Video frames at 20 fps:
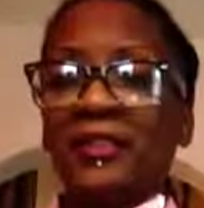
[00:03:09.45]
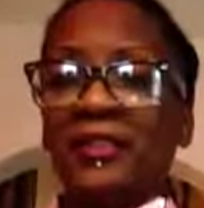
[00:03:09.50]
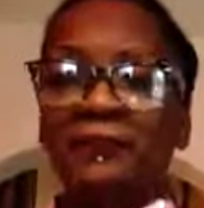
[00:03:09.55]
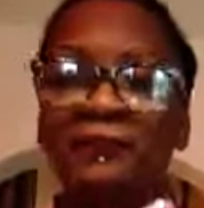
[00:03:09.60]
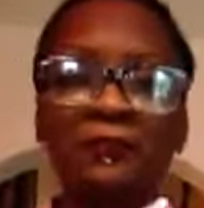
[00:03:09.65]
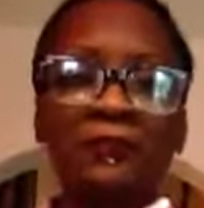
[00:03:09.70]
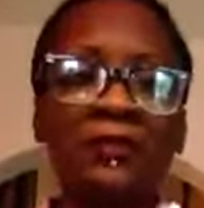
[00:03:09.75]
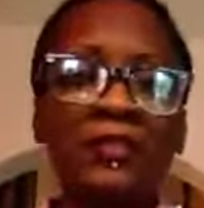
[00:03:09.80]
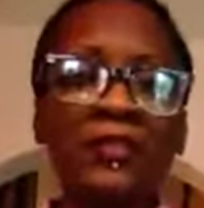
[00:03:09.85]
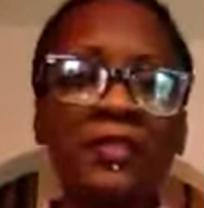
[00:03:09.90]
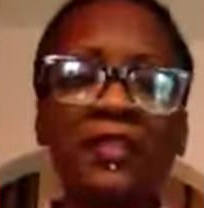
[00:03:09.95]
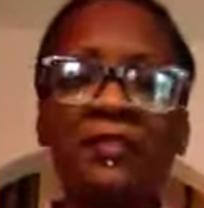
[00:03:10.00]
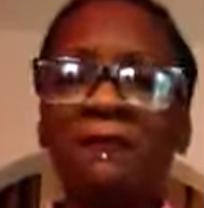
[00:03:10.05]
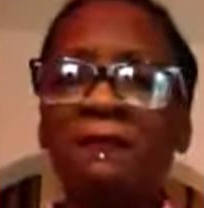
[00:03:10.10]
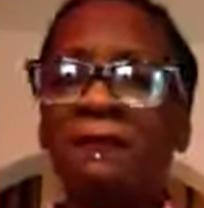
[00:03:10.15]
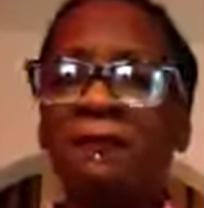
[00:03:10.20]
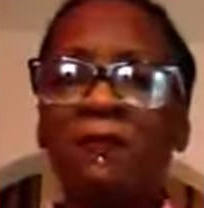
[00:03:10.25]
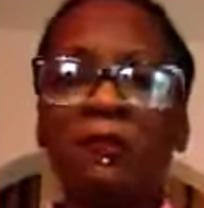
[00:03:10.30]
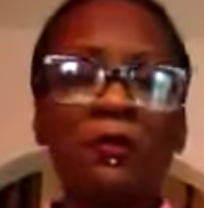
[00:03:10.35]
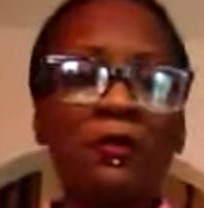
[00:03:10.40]
if you're looking
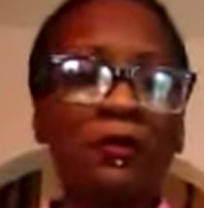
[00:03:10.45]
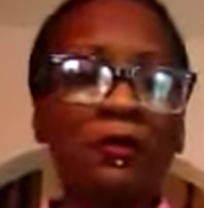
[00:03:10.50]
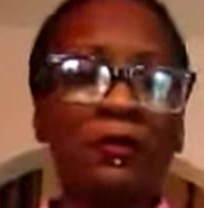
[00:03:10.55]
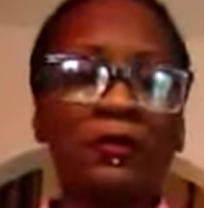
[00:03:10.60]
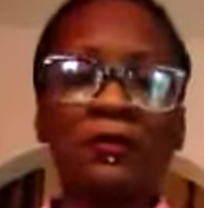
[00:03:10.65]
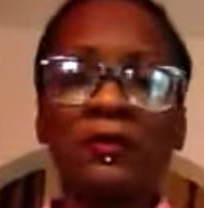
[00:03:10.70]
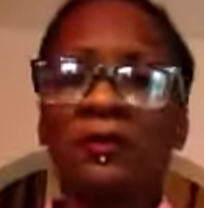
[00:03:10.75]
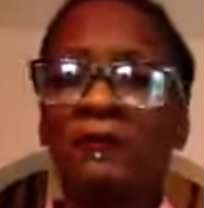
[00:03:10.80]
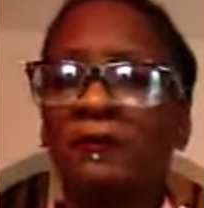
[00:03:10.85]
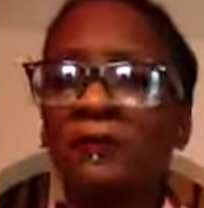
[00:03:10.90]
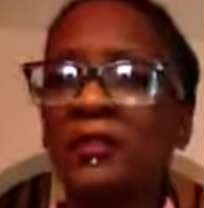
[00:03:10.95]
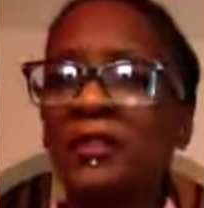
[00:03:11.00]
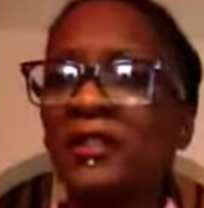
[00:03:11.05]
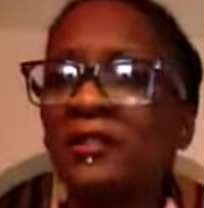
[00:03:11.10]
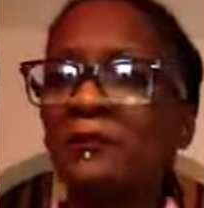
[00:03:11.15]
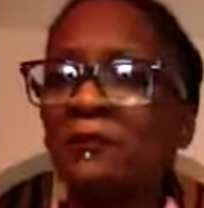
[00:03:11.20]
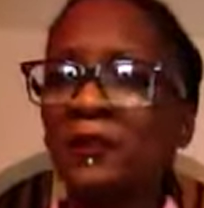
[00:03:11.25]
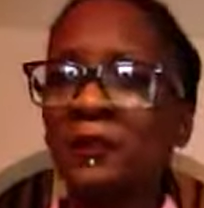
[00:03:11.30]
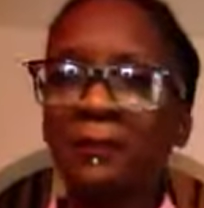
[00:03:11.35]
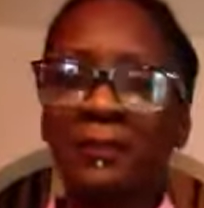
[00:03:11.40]
for if you're looking
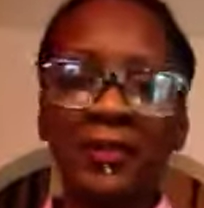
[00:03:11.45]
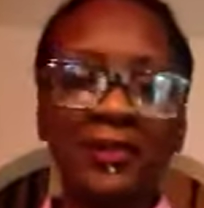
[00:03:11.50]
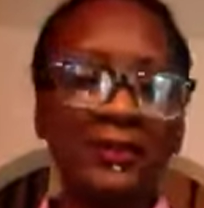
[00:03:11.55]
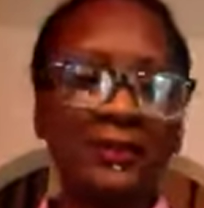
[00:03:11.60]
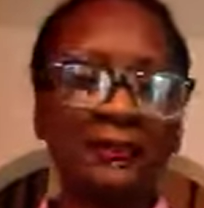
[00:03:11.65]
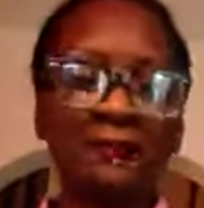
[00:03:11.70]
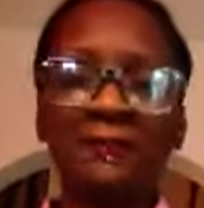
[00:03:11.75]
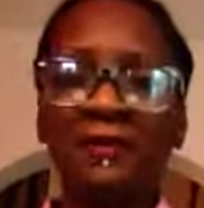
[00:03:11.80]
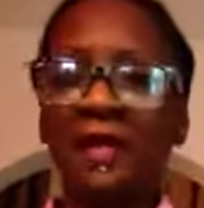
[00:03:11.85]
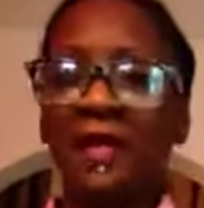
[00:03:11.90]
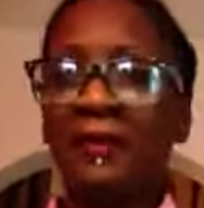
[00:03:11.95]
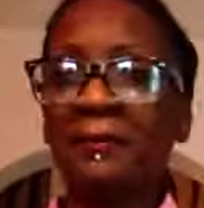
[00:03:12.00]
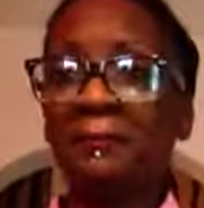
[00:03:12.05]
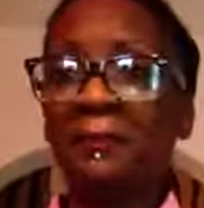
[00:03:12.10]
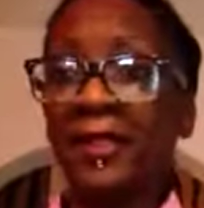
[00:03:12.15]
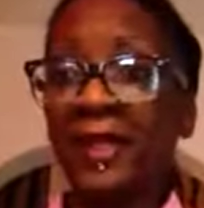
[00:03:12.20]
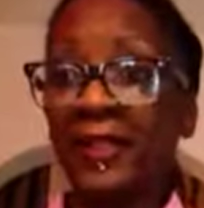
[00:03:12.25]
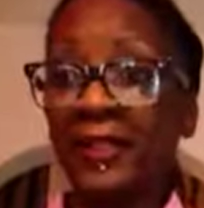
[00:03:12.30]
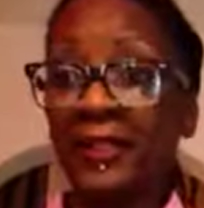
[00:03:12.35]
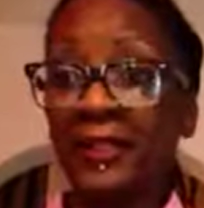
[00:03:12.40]
for a place to find
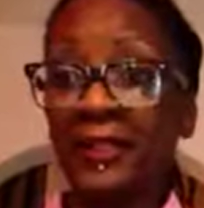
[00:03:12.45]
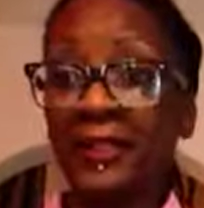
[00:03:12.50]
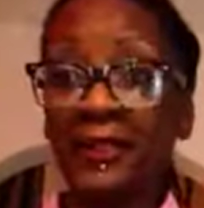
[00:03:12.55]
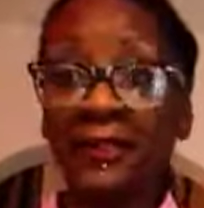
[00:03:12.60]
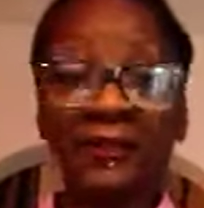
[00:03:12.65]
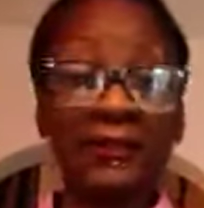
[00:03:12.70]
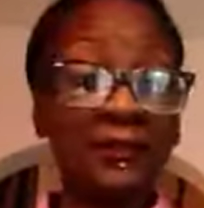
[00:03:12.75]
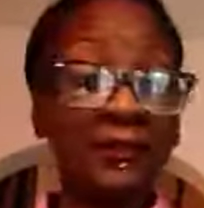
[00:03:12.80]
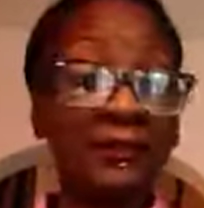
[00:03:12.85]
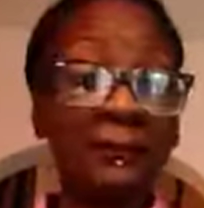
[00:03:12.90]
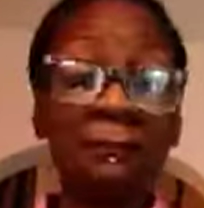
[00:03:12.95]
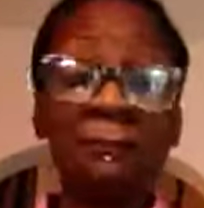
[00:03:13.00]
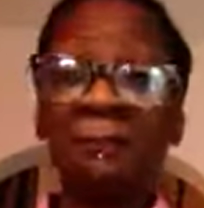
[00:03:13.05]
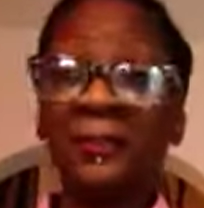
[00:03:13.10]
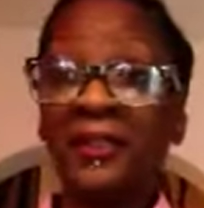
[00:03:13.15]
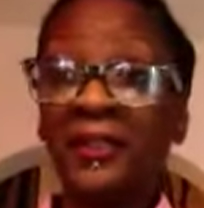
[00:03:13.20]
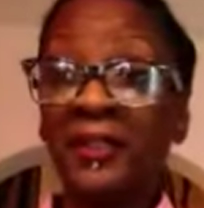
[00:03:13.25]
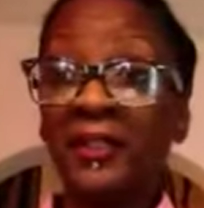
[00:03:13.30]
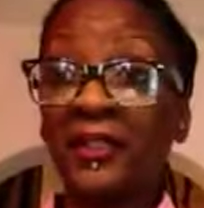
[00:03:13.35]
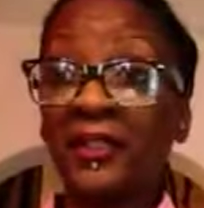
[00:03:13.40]
mannequins,
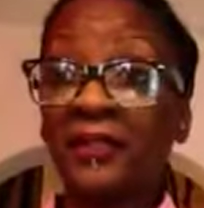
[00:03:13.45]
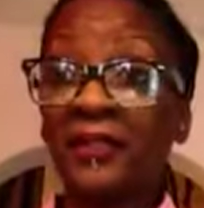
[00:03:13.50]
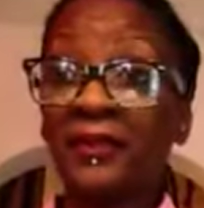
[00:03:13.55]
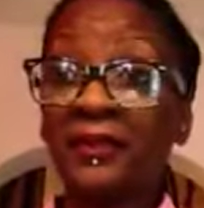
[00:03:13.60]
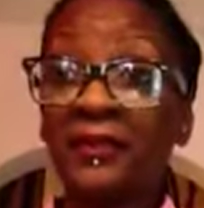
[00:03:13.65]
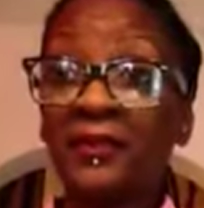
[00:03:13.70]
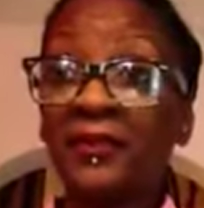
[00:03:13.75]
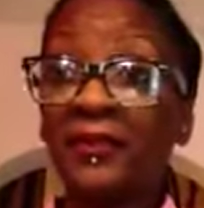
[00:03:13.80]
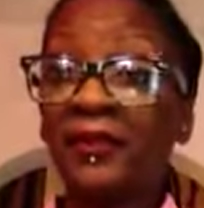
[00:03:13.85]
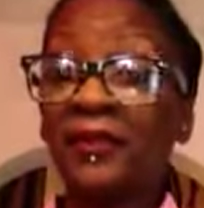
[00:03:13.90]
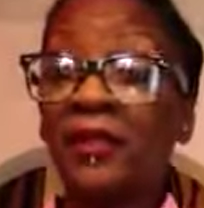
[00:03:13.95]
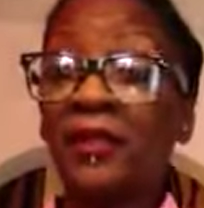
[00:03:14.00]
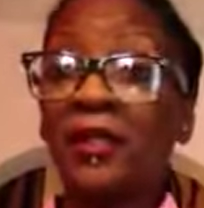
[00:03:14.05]
beads,